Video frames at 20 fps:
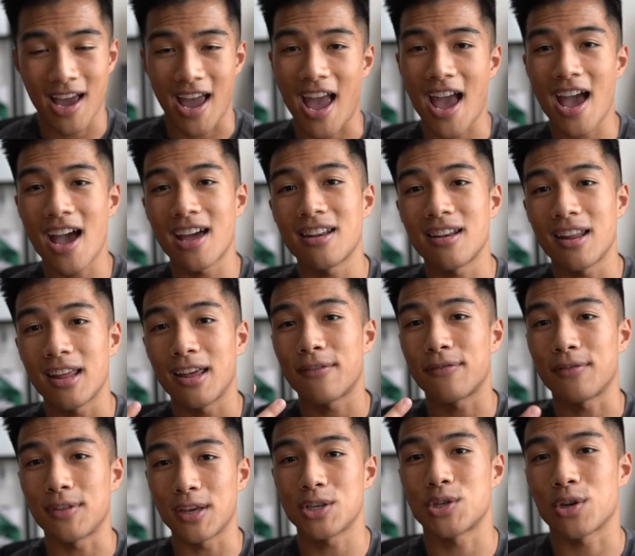and
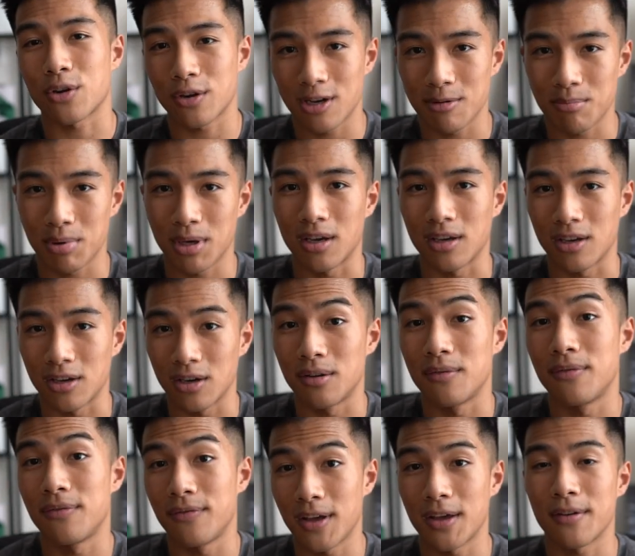if these are gonna be a
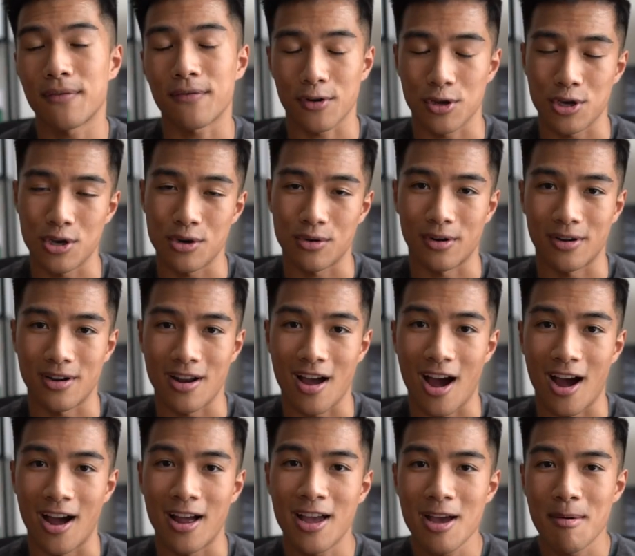good fit for you or
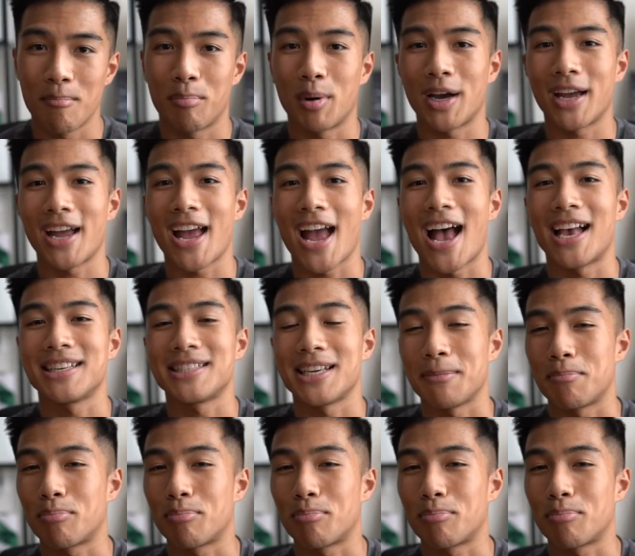not. But as a